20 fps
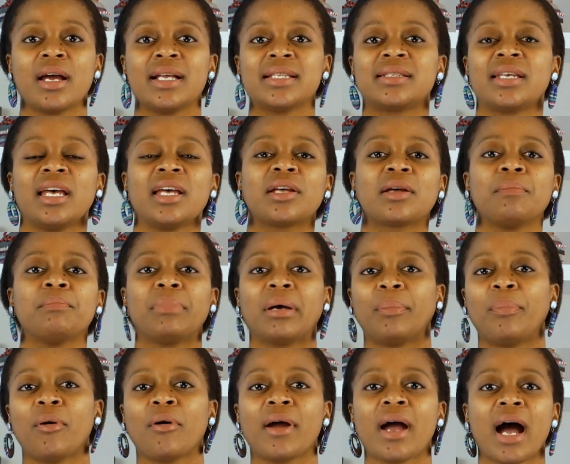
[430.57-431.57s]
Take
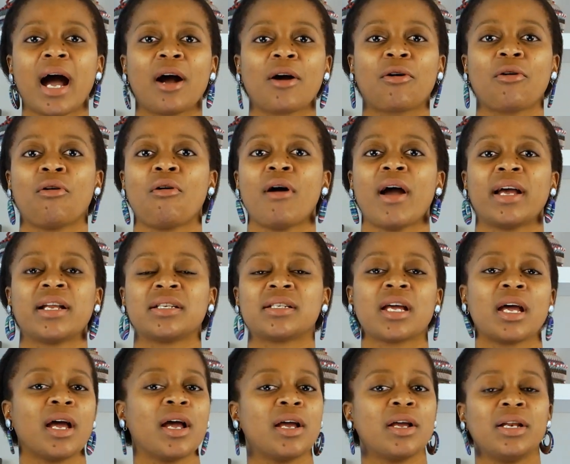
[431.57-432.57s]
mpepo yako and
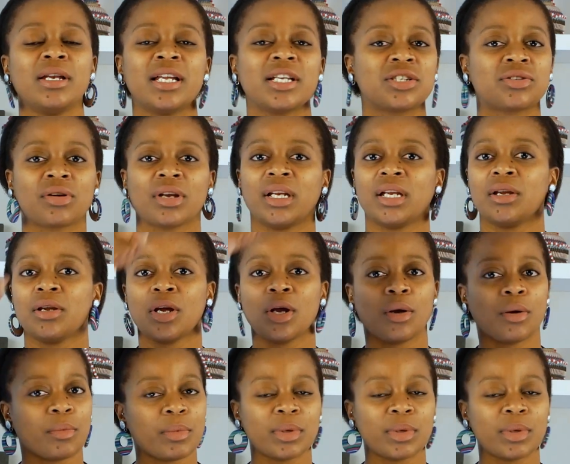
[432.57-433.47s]
literally